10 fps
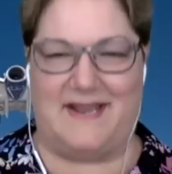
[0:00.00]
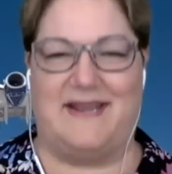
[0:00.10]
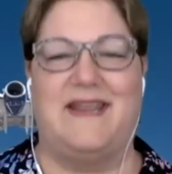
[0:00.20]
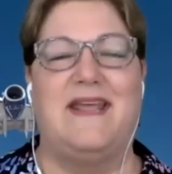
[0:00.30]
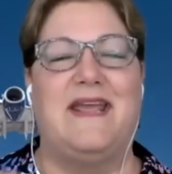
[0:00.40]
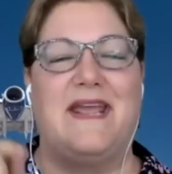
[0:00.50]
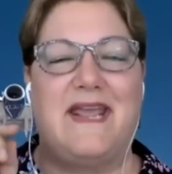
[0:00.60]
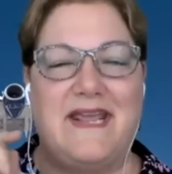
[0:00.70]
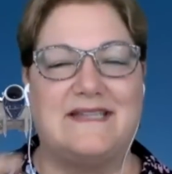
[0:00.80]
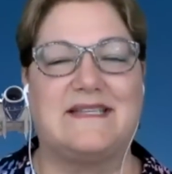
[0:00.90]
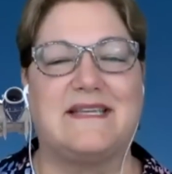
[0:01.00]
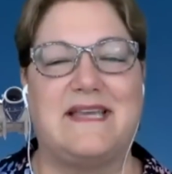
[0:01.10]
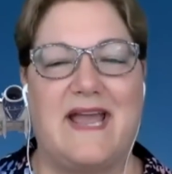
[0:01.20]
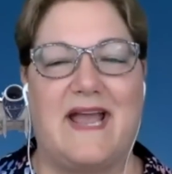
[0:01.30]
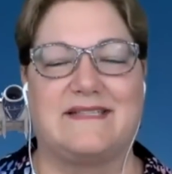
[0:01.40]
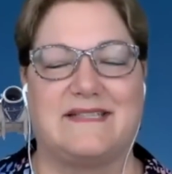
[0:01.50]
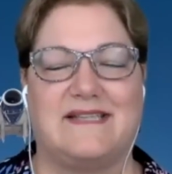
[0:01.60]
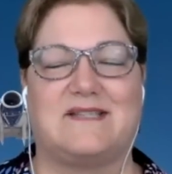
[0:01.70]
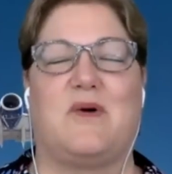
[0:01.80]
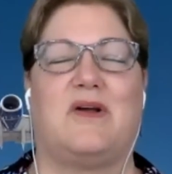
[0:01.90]
and easily
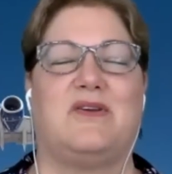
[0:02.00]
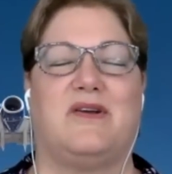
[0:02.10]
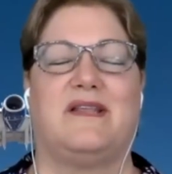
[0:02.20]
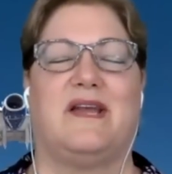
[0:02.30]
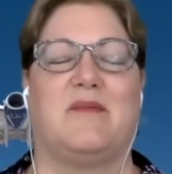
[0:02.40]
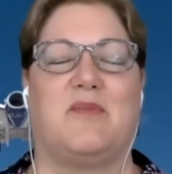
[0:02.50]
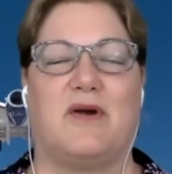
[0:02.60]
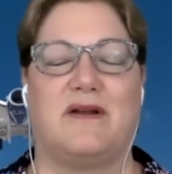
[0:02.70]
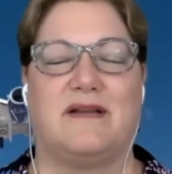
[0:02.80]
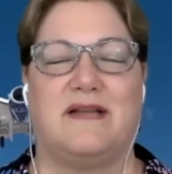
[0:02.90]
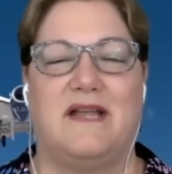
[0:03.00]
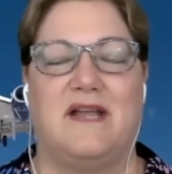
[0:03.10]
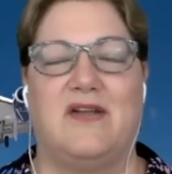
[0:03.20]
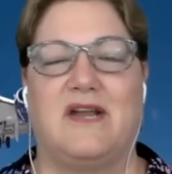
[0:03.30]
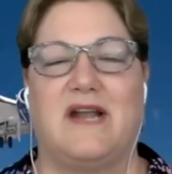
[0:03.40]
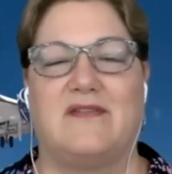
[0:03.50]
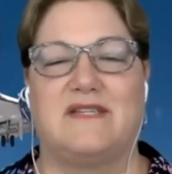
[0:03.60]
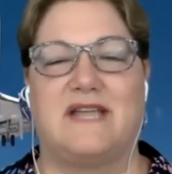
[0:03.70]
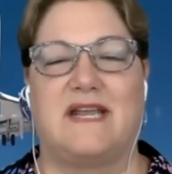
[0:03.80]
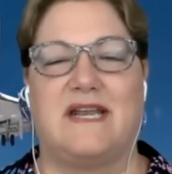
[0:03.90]
accessed while you're in the airport. You're going to have to
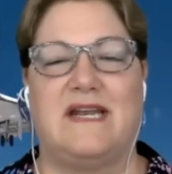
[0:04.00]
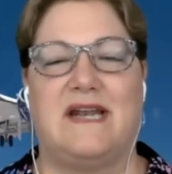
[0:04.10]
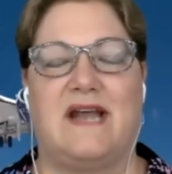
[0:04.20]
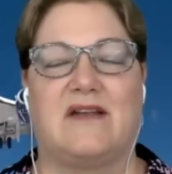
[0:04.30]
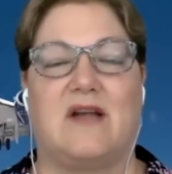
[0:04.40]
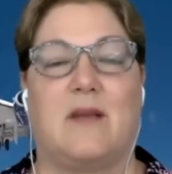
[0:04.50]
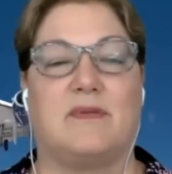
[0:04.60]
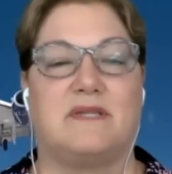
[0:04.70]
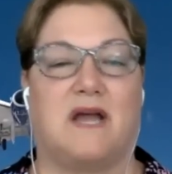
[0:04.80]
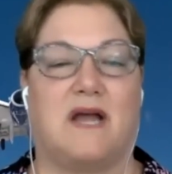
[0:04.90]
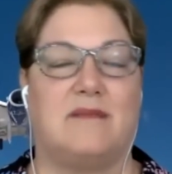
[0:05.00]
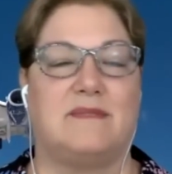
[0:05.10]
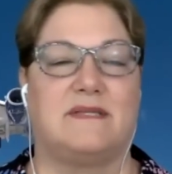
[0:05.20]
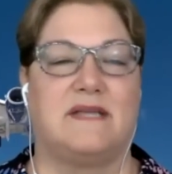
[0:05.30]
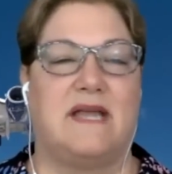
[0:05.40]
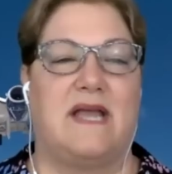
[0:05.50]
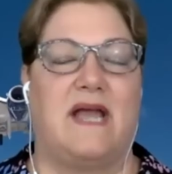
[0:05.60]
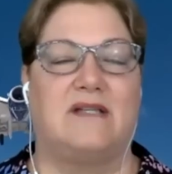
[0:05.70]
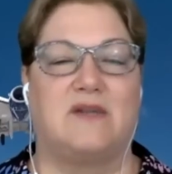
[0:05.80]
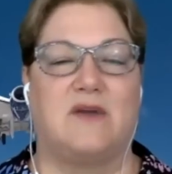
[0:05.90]
take it in and out a couple of times.
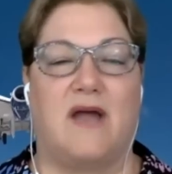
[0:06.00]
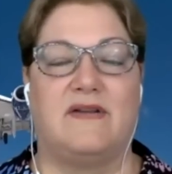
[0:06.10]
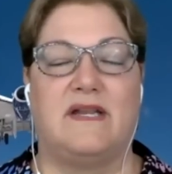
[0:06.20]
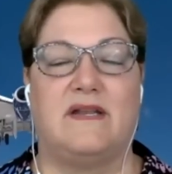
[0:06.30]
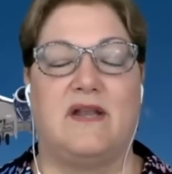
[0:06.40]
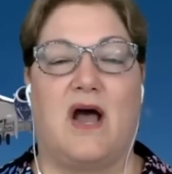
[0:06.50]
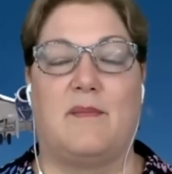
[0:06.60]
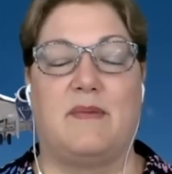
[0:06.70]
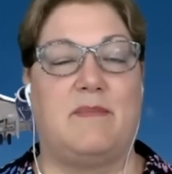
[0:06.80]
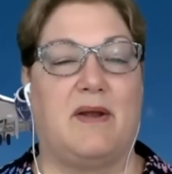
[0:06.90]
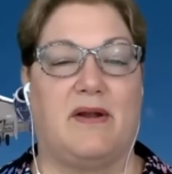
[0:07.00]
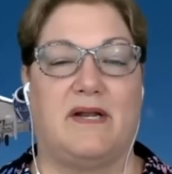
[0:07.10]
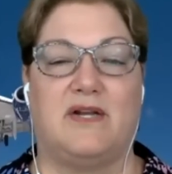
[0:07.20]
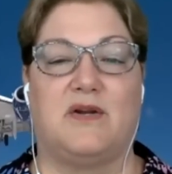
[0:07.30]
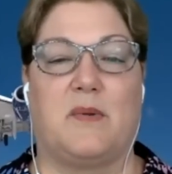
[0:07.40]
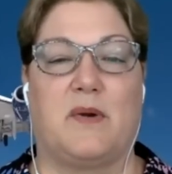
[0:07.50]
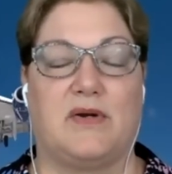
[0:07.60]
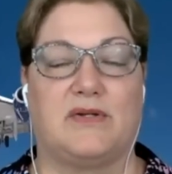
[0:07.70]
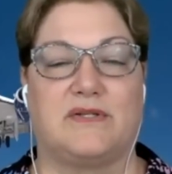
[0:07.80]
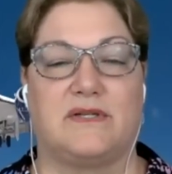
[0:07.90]
And so having it not be buried in your
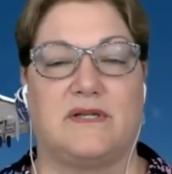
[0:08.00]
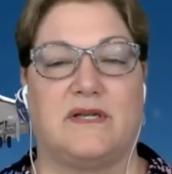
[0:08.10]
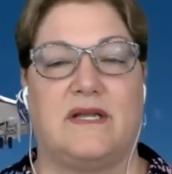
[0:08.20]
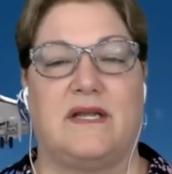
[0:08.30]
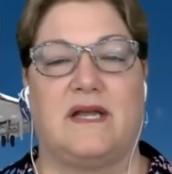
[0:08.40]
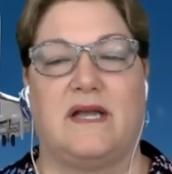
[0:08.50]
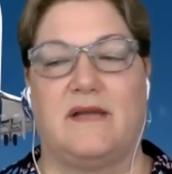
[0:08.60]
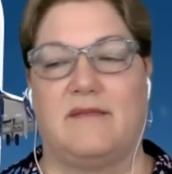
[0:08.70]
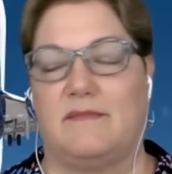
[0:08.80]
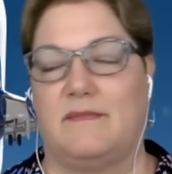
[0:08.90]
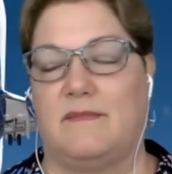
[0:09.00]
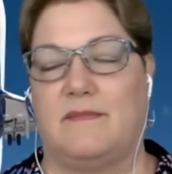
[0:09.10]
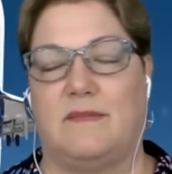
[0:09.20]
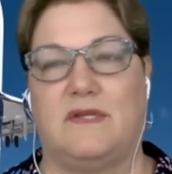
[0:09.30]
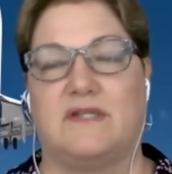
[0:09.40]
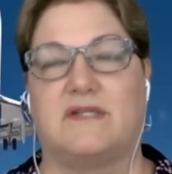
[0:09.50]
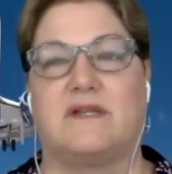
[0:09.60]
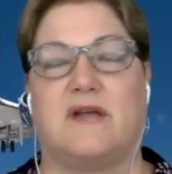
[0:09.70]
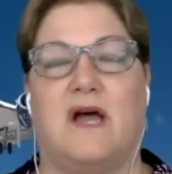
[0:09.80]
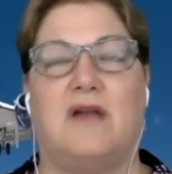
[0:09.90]
purse, um, you
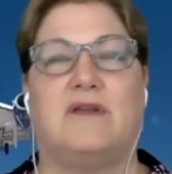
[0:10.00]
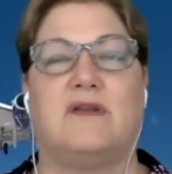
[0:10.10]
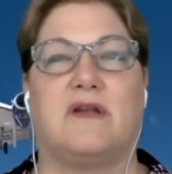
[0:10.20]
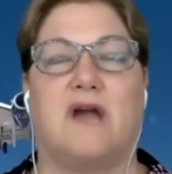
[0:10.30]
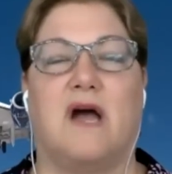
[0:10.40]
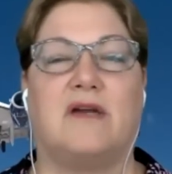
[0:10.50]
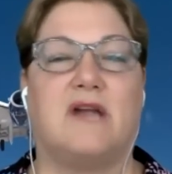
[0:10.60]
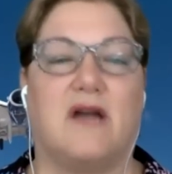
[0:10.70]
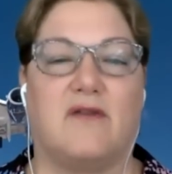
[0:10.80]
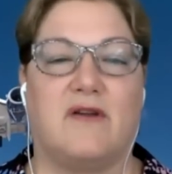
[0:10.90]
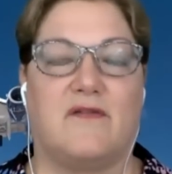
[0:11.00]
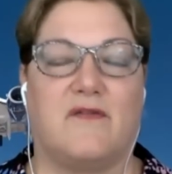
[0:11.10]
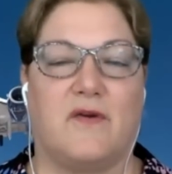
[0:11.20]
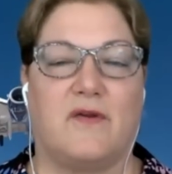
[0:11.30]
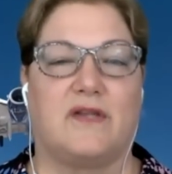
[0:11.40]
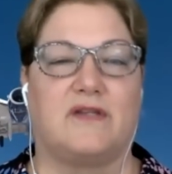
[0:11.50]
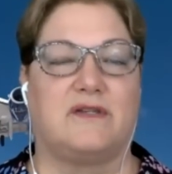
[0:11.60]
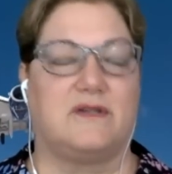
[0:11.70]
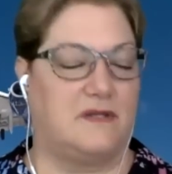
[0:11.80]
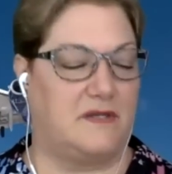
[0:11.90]
just un- uncover it for the,
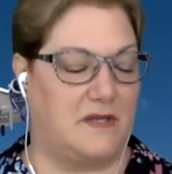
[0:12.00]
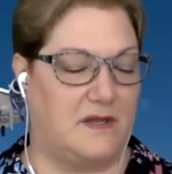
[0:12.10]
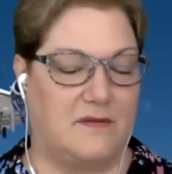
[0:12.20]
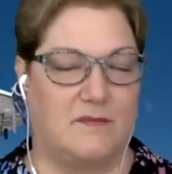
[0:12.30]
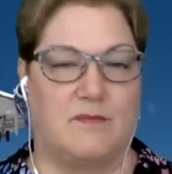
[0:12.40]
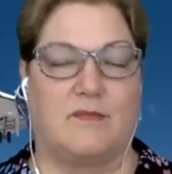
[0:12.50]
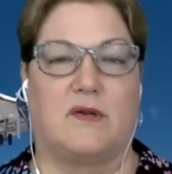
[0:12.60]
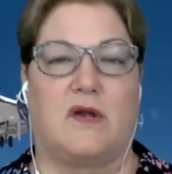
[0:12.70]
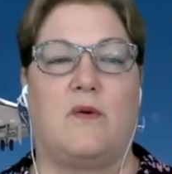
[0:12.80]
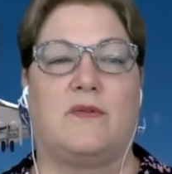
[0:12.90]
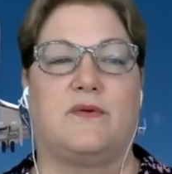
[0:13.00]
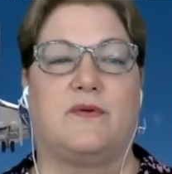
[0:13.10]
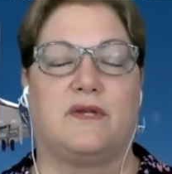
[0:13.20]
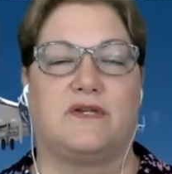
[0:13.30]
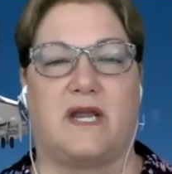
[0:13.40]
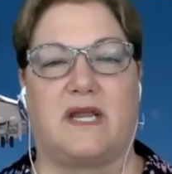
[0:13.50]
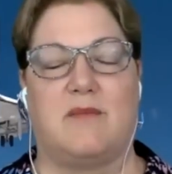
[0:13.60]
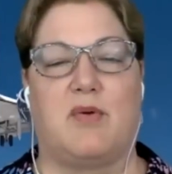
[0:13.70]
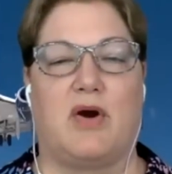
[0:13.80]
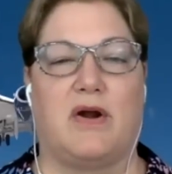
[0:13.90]
the going through the
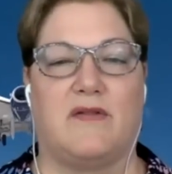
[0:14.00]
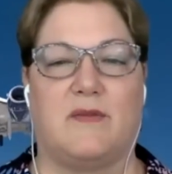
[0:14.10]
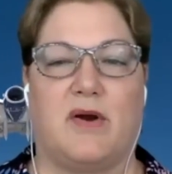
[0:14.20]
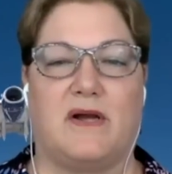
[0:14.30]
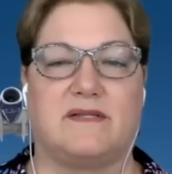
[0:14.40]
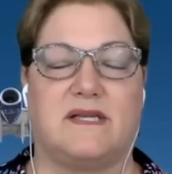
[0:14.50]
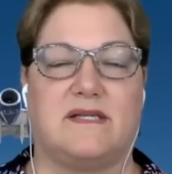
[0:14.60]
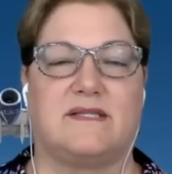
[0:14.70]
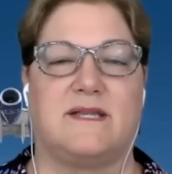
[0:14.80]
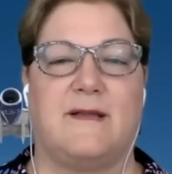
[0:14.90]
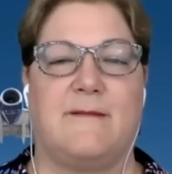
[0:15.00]
check-in part of the process,